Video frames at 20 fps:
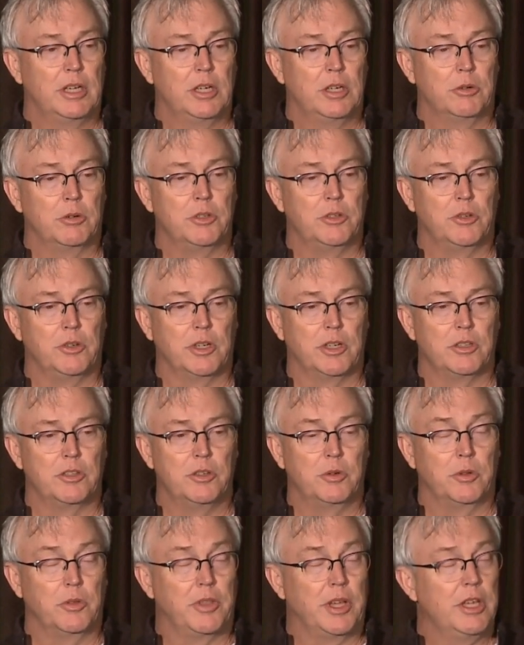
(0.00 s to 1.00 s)
what you guys
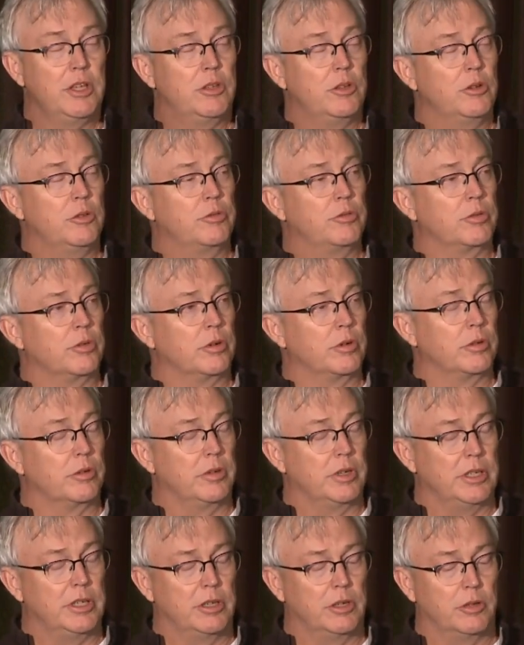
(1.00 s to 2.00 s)
do, and thank you for
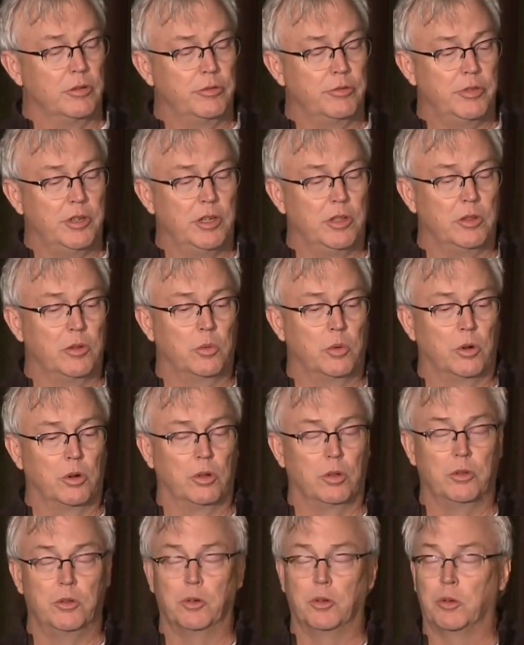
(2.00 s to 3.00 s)
feeding the
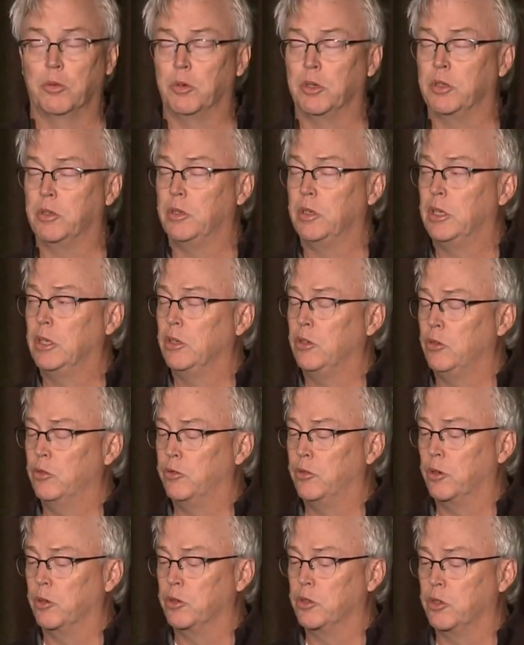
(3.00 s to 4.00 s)
world, doing what you
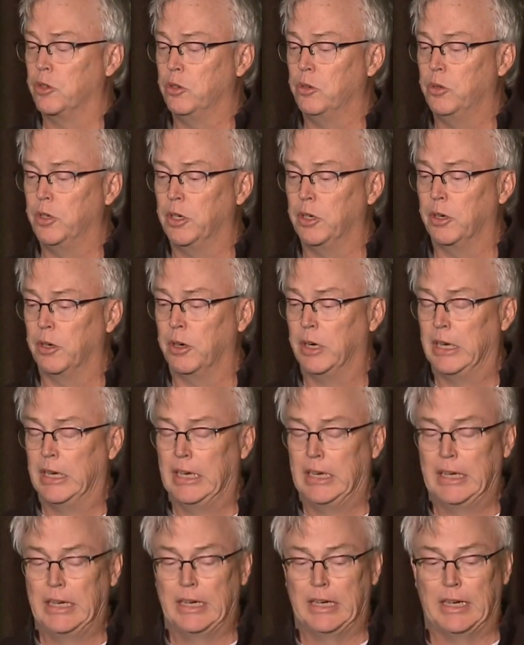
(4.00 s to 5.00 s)
folks do here.
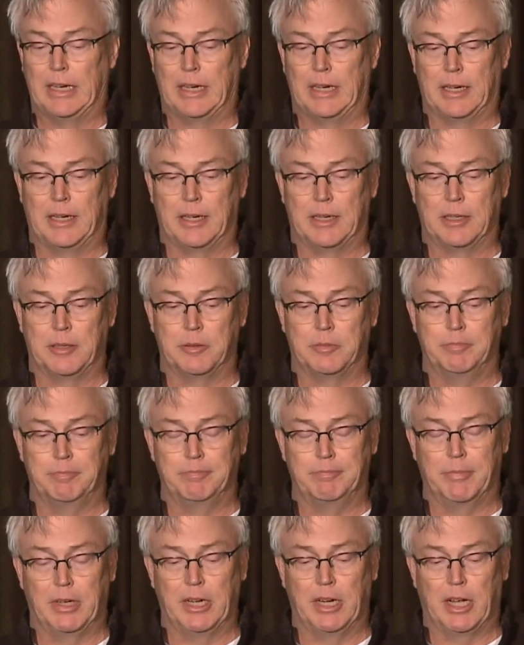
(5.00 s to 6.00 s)
An
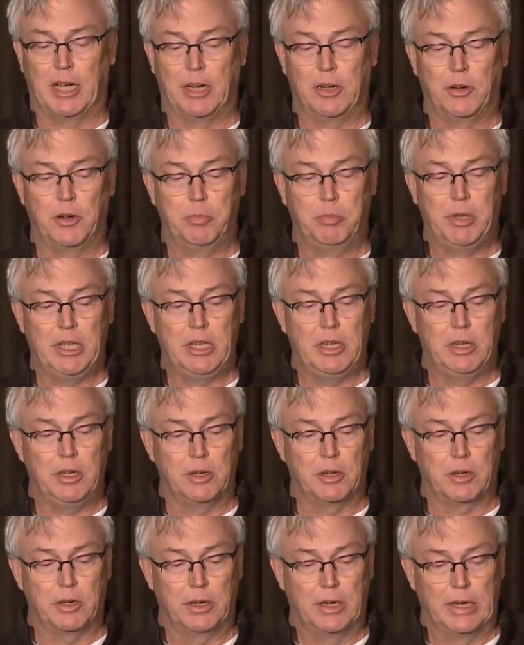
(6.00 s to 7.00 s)
honor to be
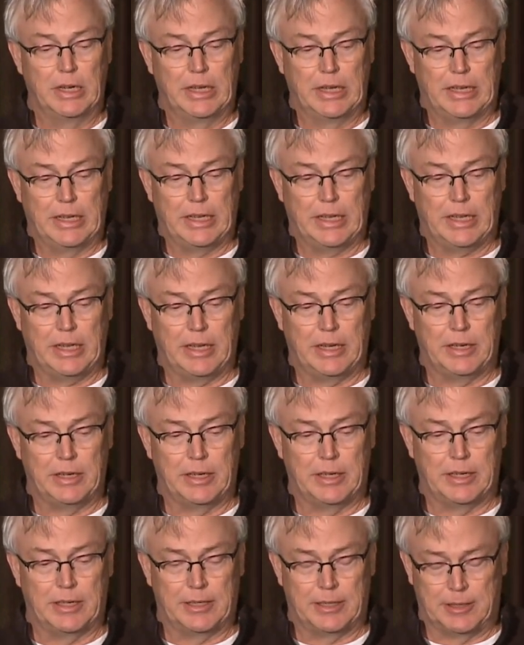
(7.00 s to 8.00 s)
here, and
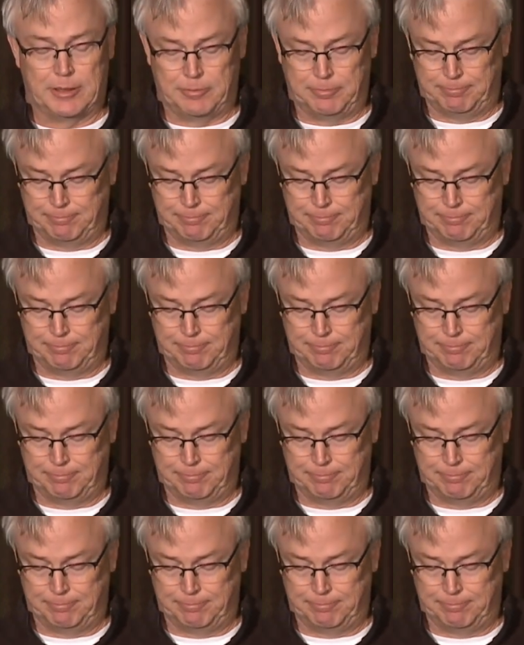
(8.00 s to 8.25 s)
I